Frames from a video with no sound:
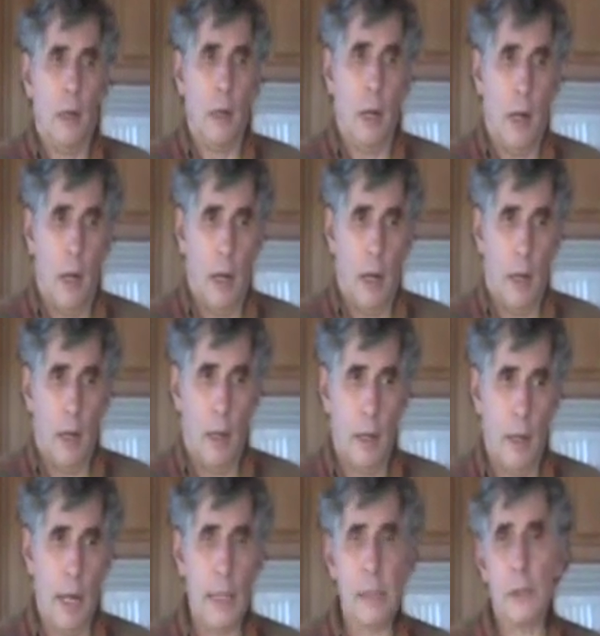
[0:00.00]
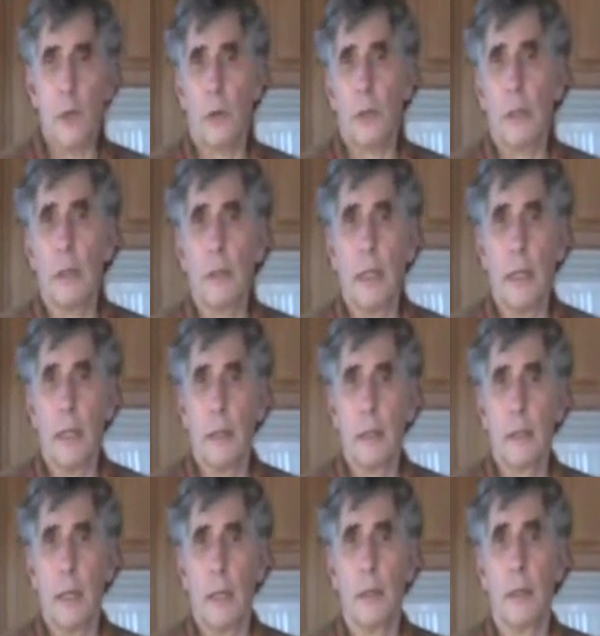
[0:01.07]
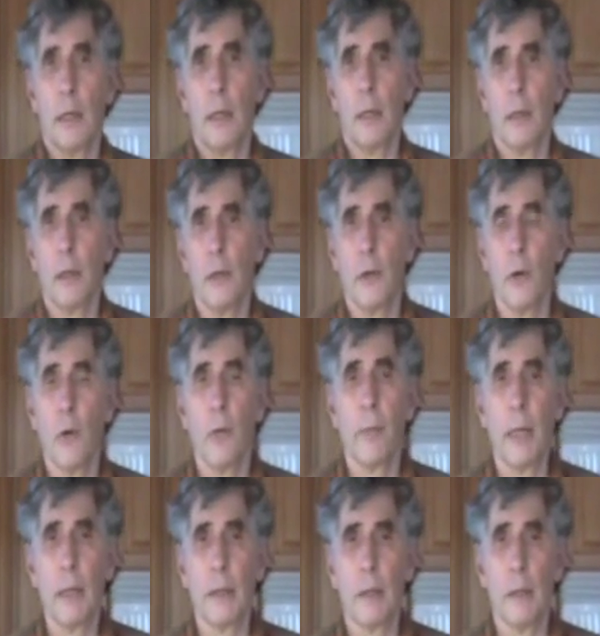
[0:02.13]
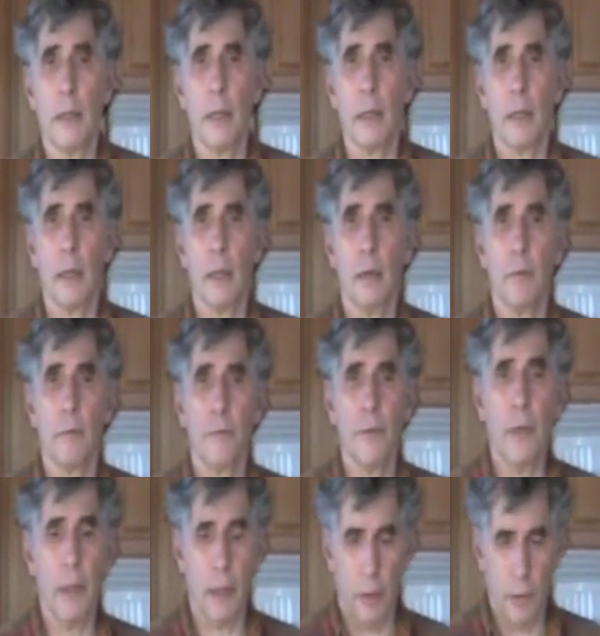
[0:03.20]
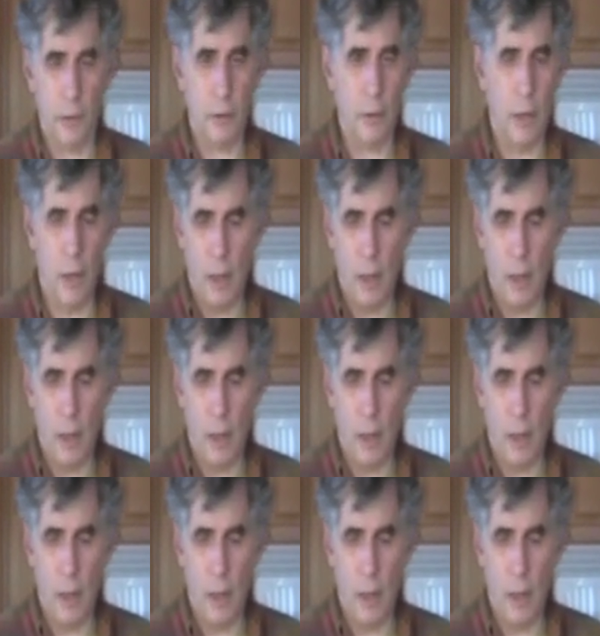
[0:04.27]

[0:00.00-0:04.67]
at certain clinics, at the Euromed clinic in Phoenix.